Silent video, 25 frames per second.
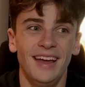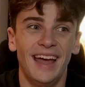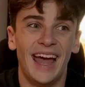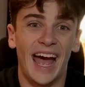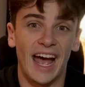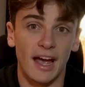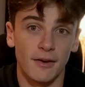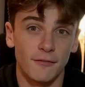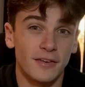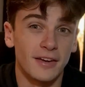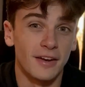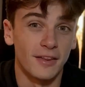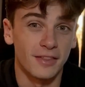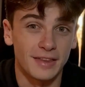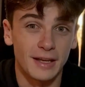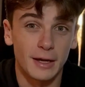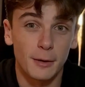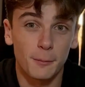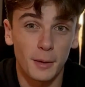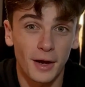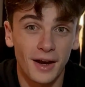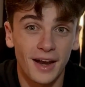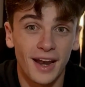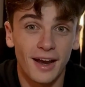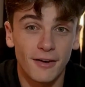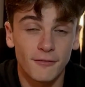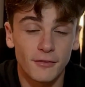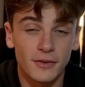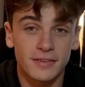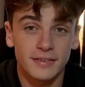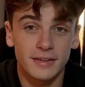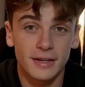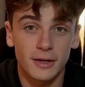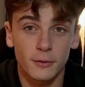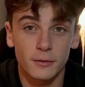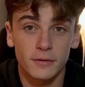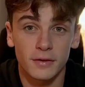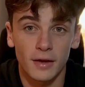having to think about it every
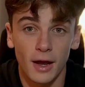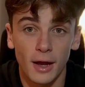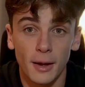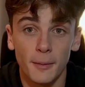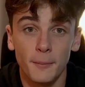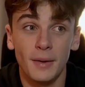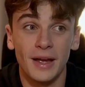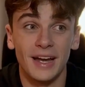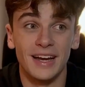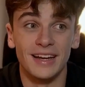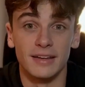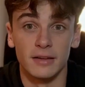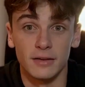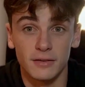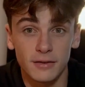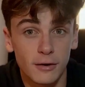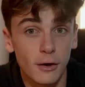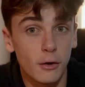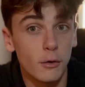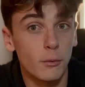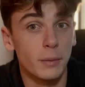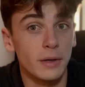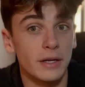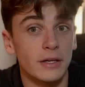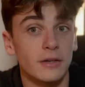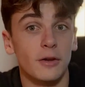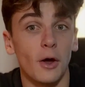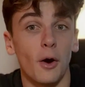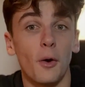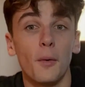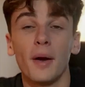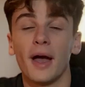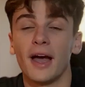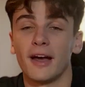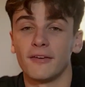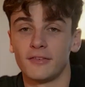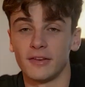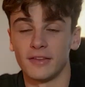single time until we
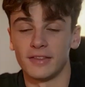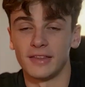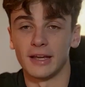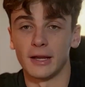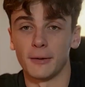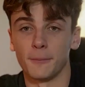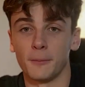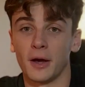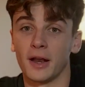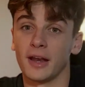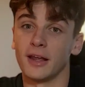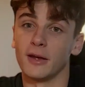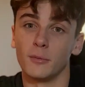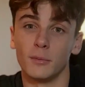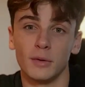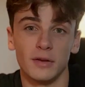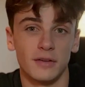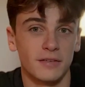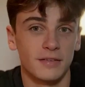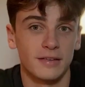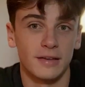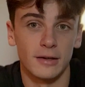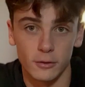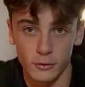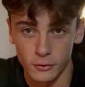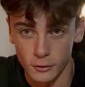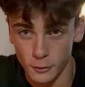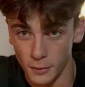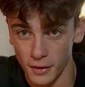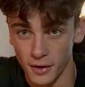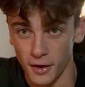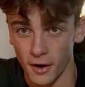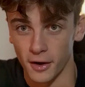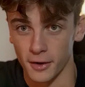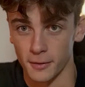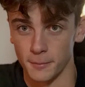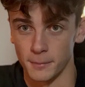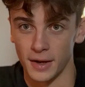don't have to think about it and we still do
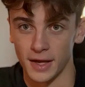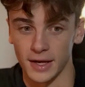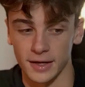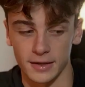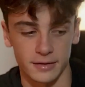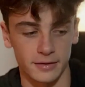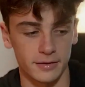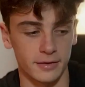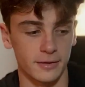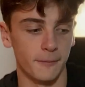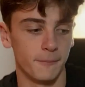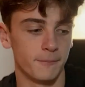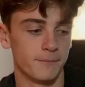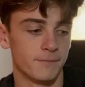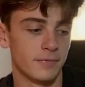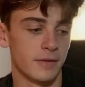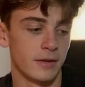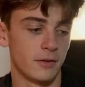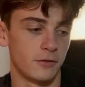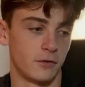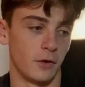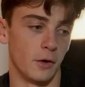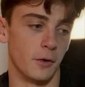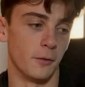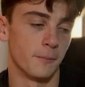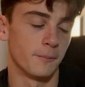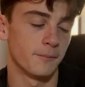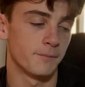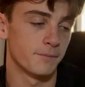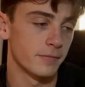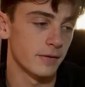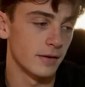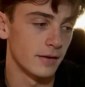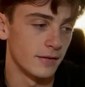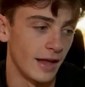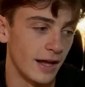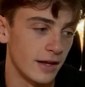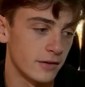it automatically. So
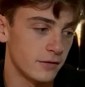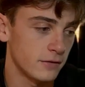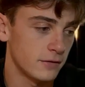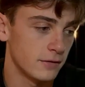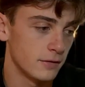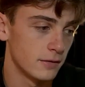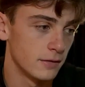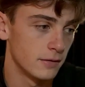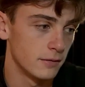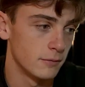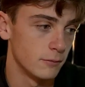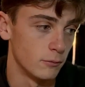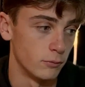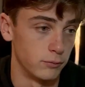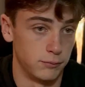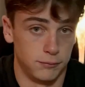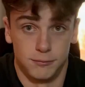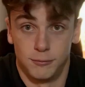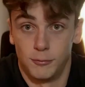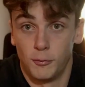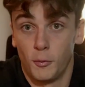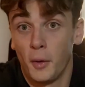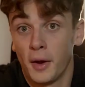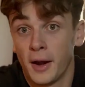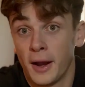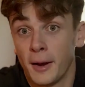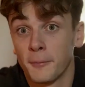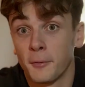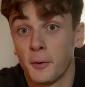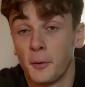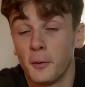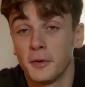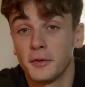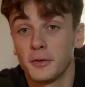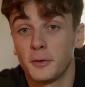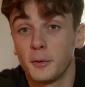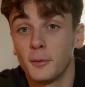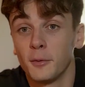that's what I'm
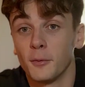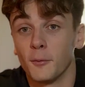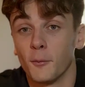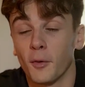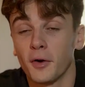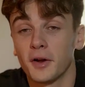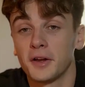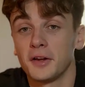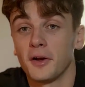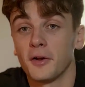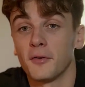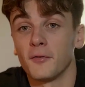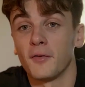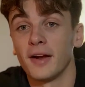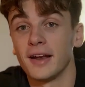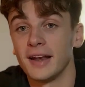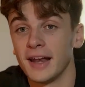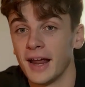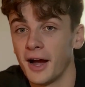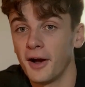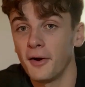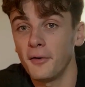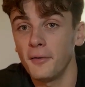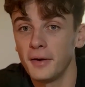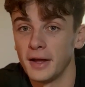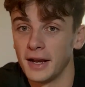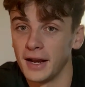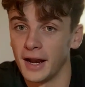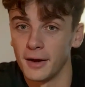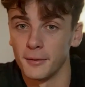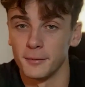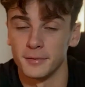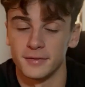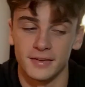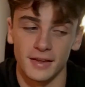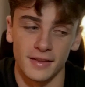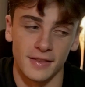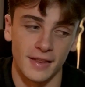going through and working on right now, and I
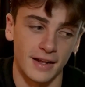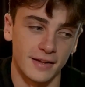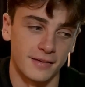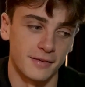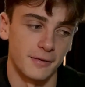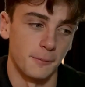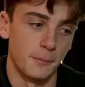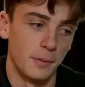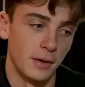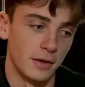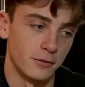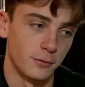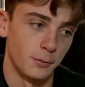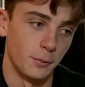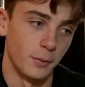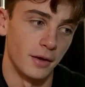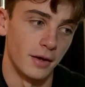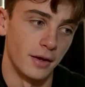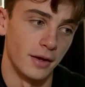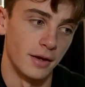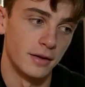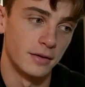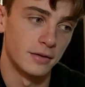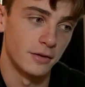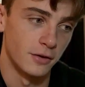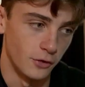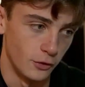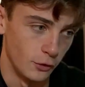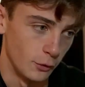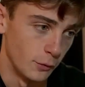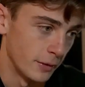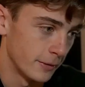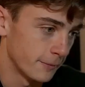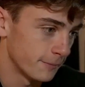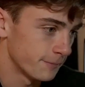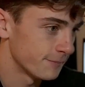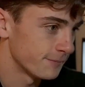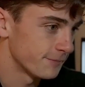would say that's the best way to do it.